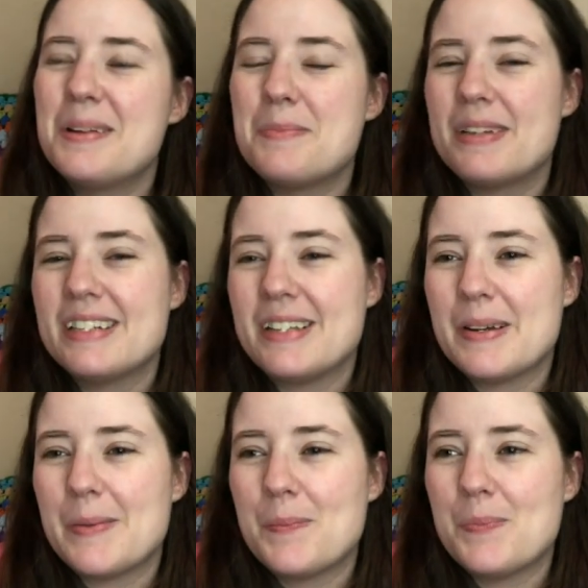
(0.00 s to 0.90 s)
but
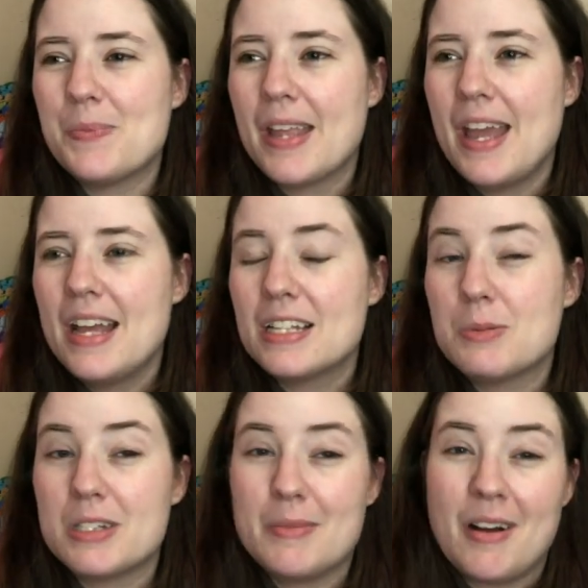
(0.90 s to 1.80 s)
um, it's
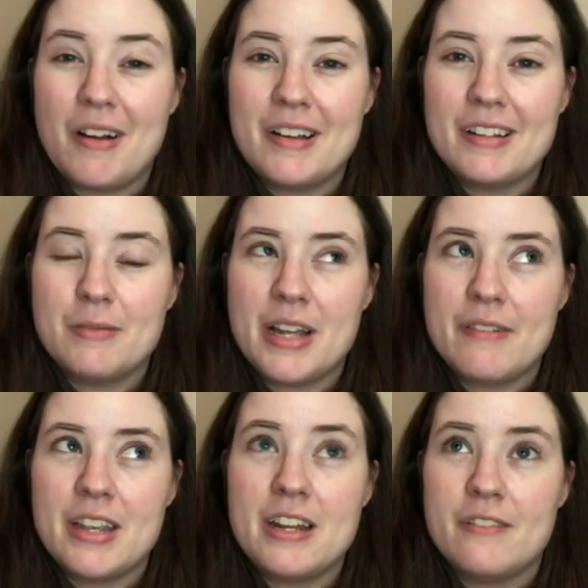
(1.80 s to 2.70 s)
supposed to be hot. We have
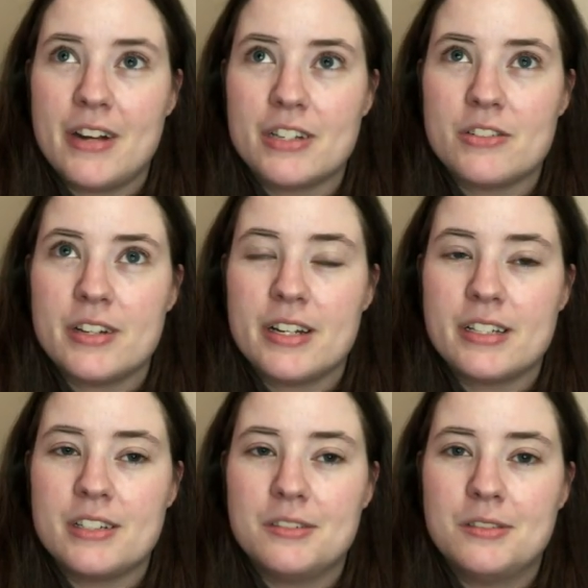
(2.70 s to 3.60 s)
heat advisory
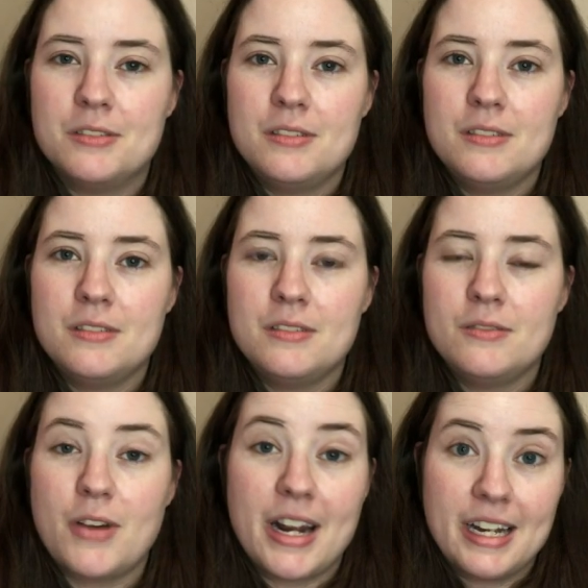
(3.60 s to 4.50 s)
until
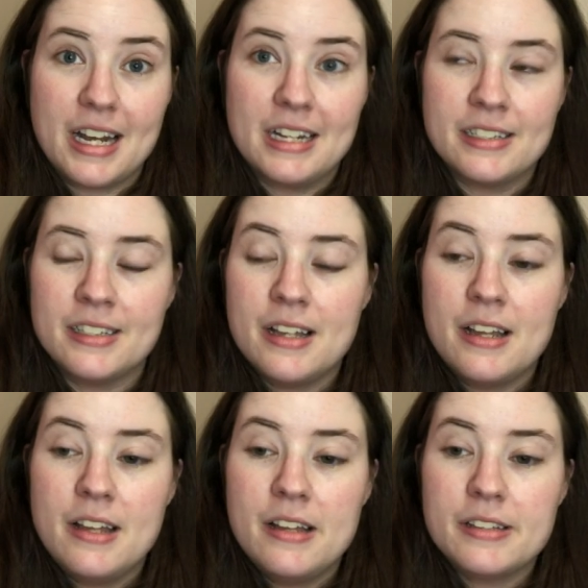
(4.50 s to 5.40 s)
Friday night.
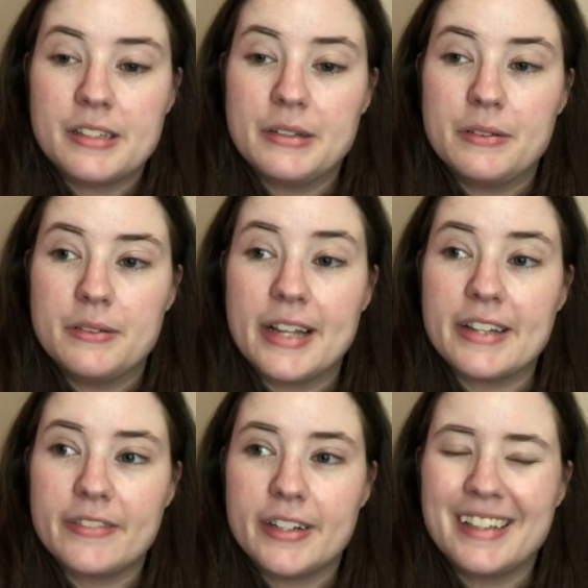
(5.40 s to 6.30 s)
So
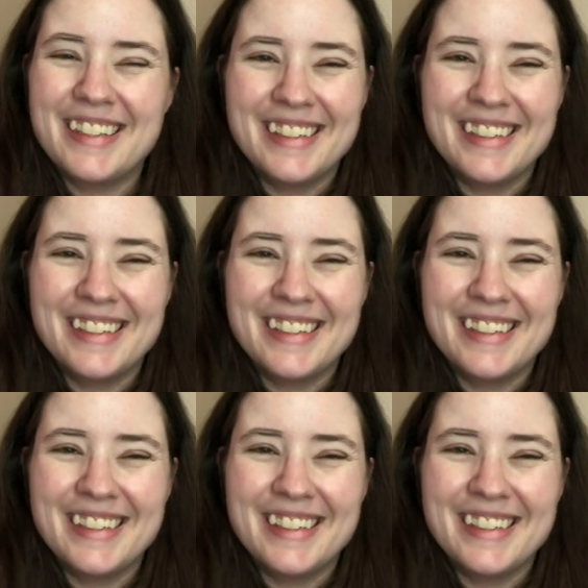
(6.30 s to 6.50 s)
that's fun.